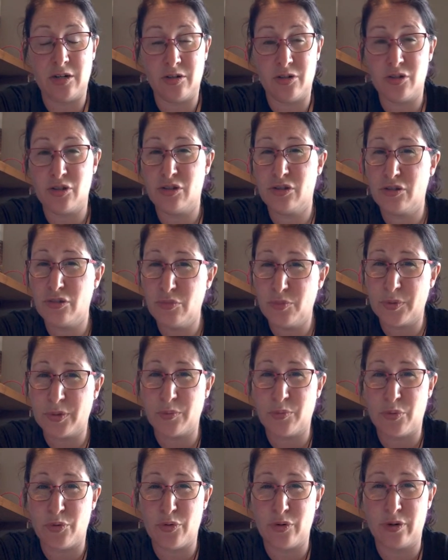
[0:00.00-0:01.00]
are super
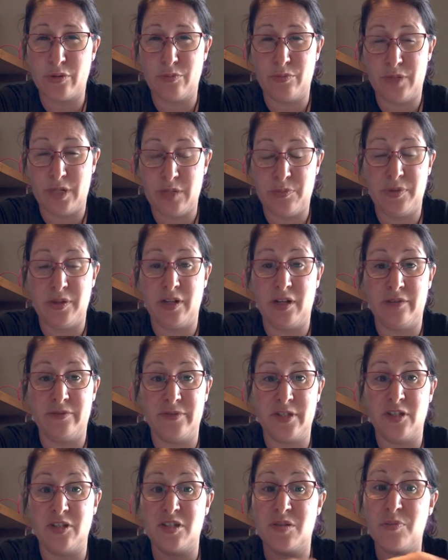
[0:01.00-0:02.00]
important manipulative
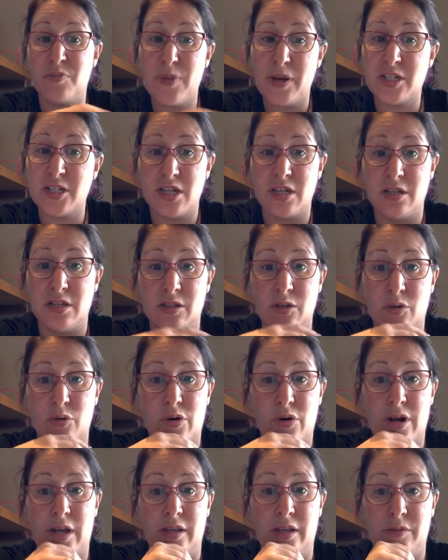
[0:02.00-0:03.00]
skills, especially in
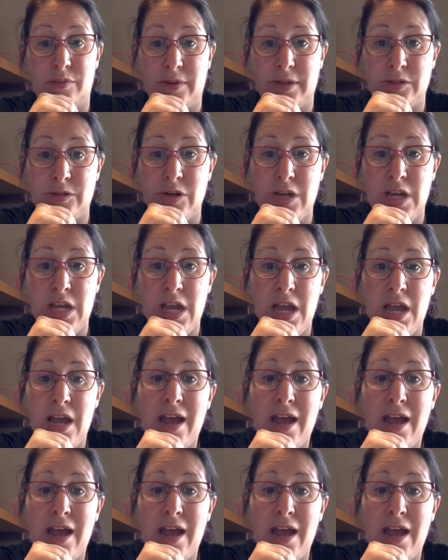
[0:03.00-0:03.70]
lower elementary.